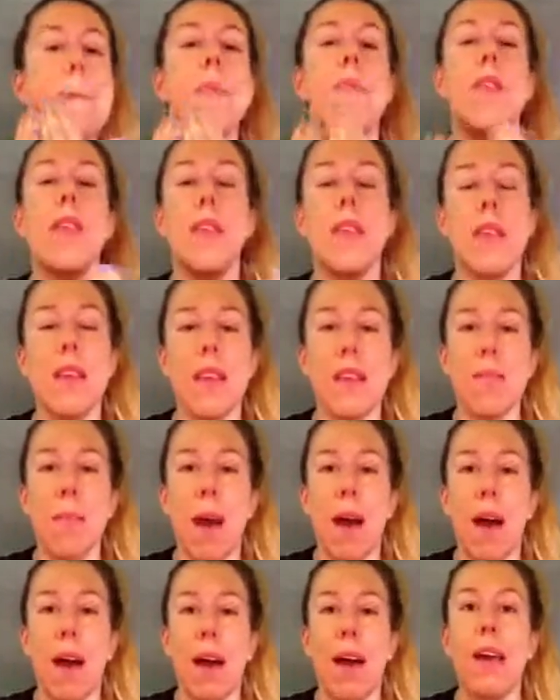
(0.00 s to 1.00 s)
this is
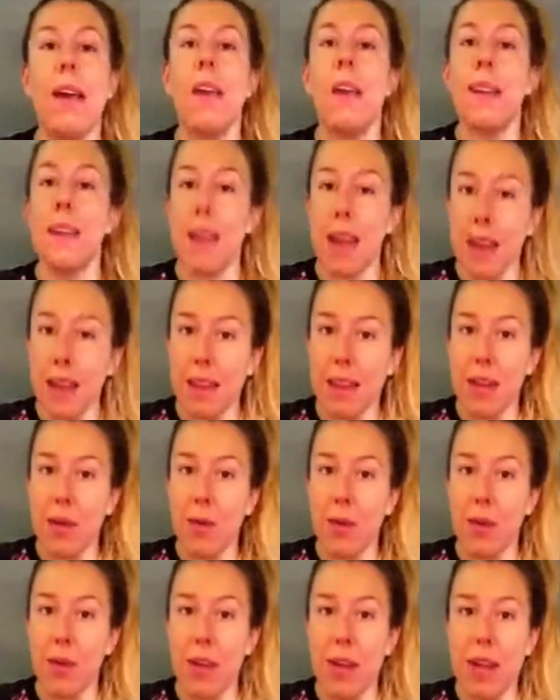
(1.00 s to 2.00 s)
my daily
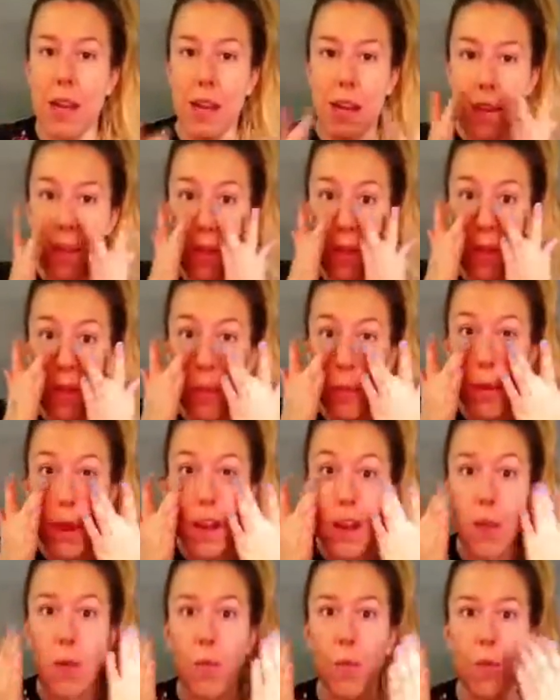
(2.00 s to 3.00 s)
routine, so this is what I
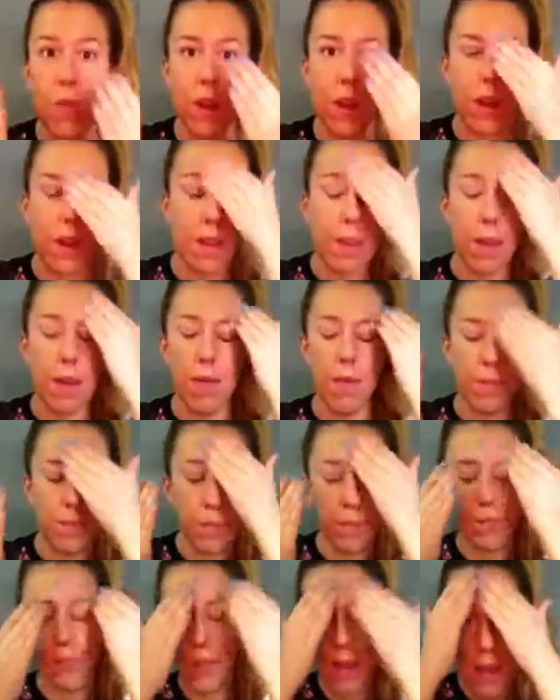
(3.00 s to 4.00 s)
do more than anything.
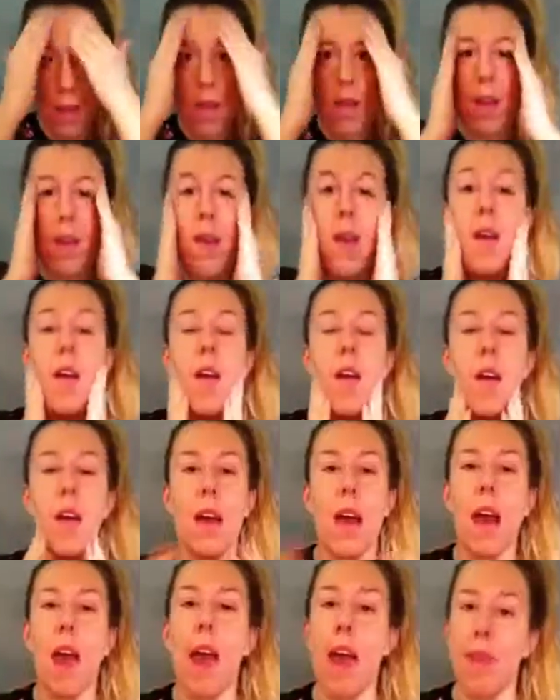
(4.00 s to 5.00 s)

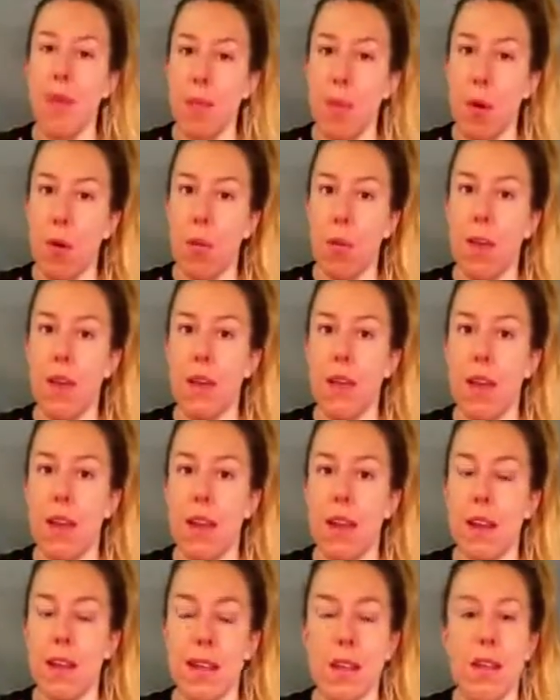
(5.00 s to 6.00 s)
At the moment,
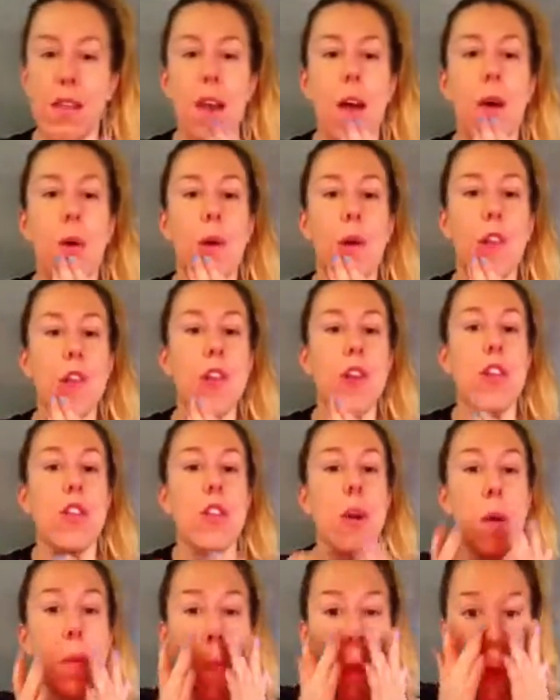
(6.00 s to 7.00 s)
that is, because I always change
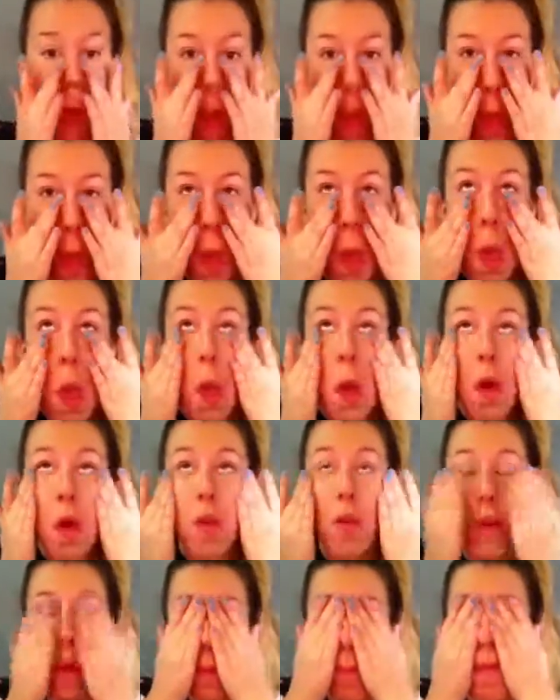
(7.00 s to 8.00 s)
up.
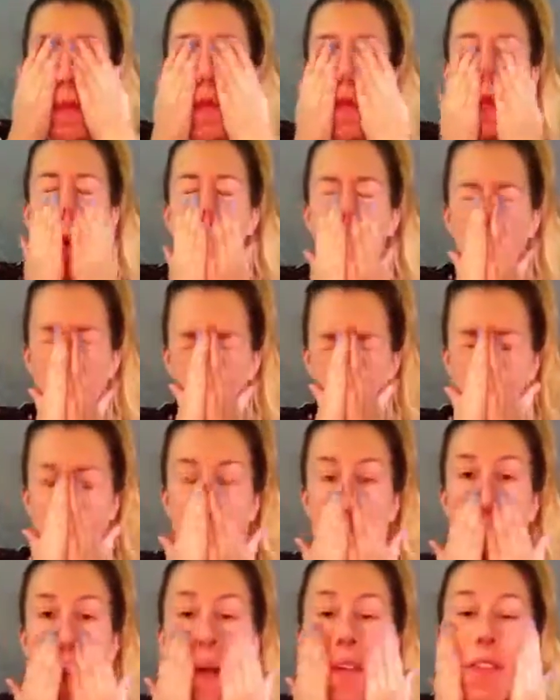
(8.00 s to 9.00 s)
So I put this
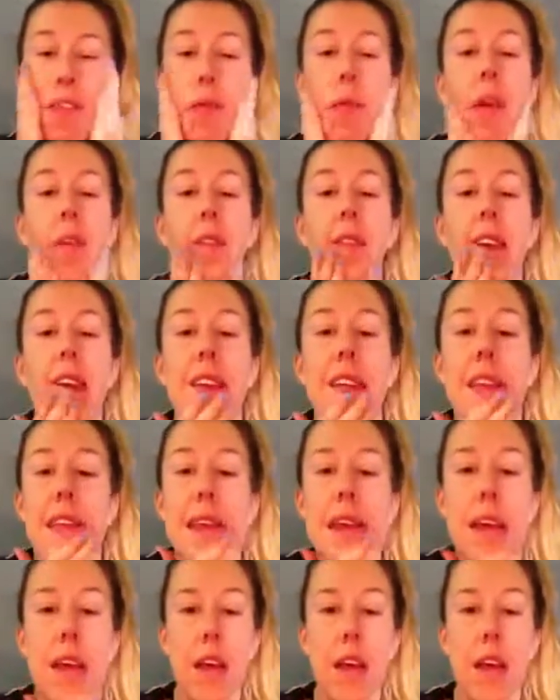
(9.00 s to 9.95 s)
all over my face.